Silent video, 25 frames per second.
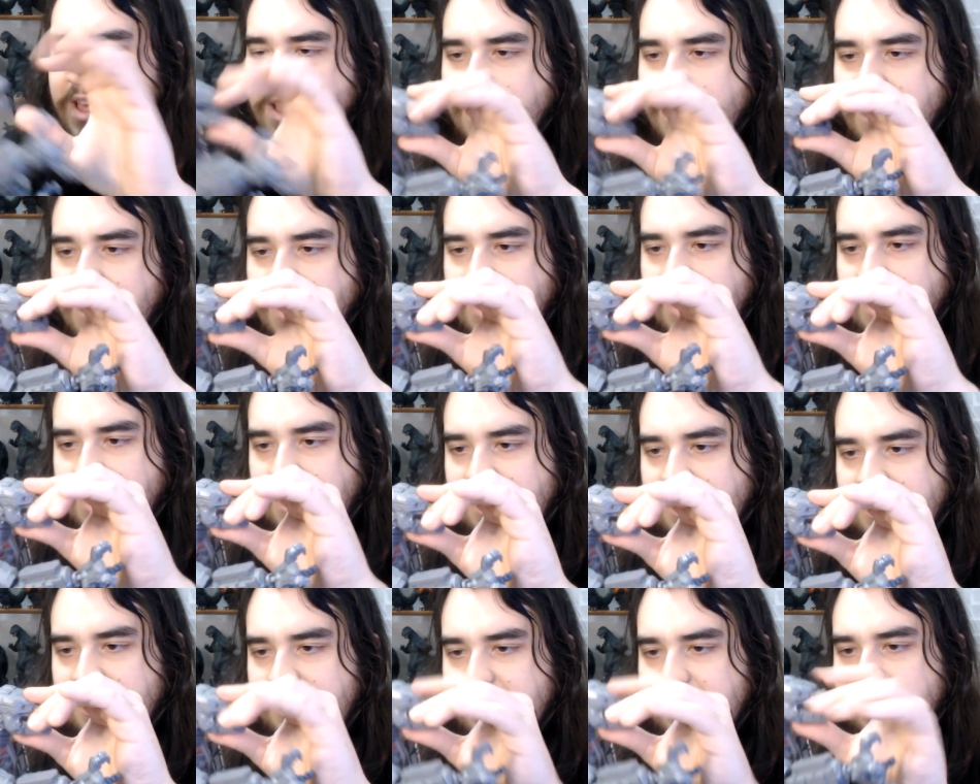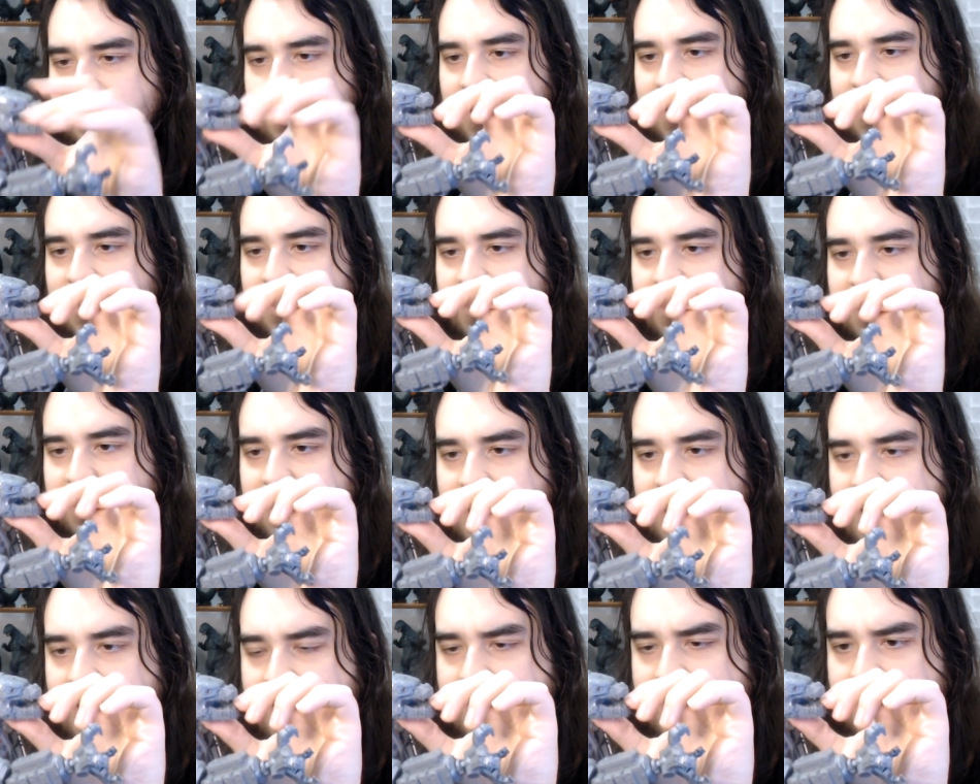Uh, none in the
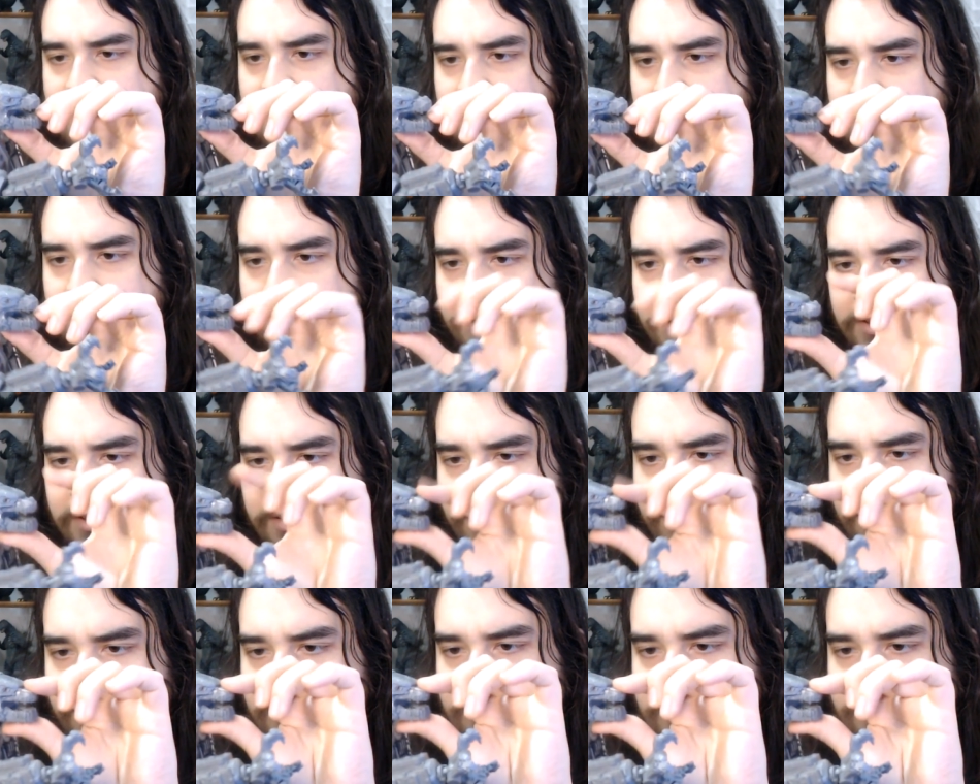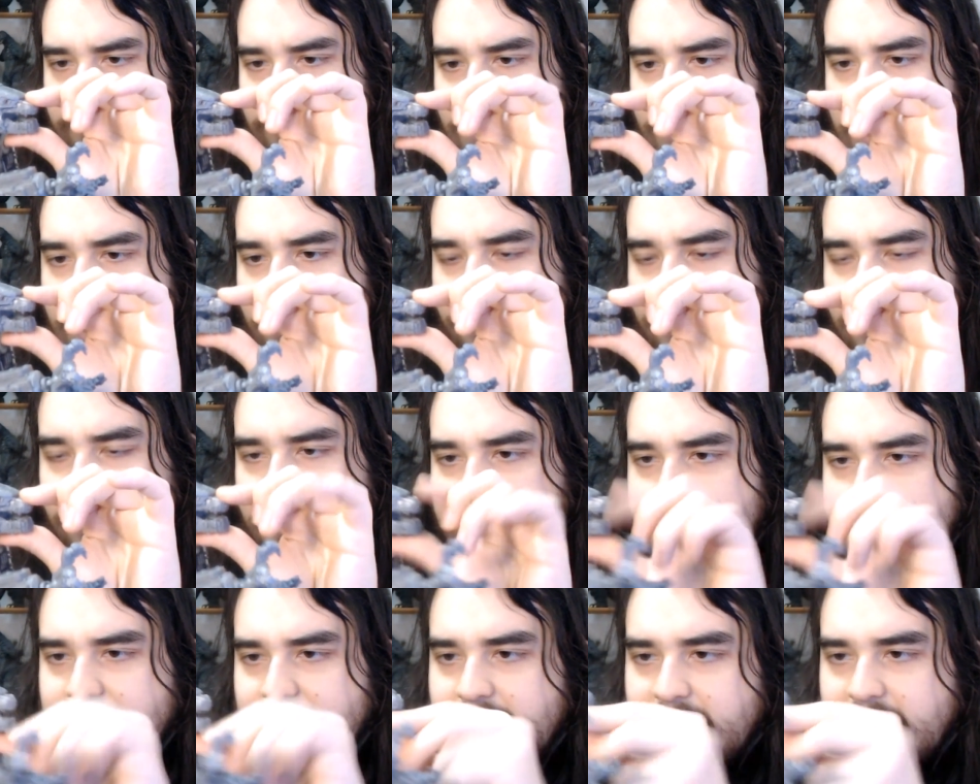head, so his mouth
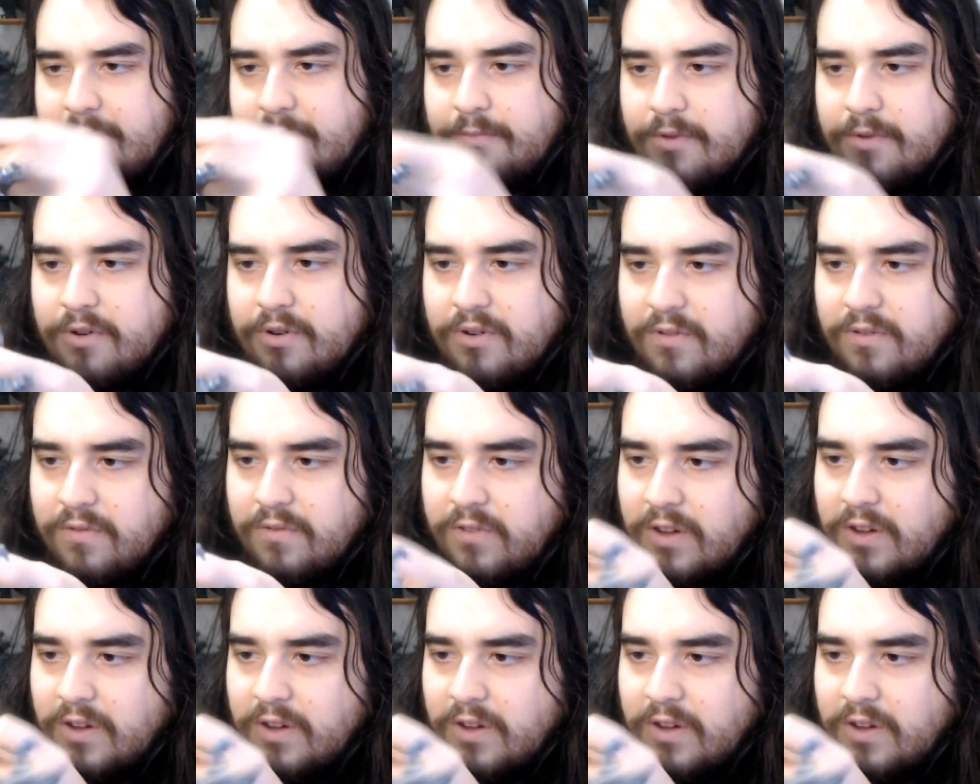doesn't really move,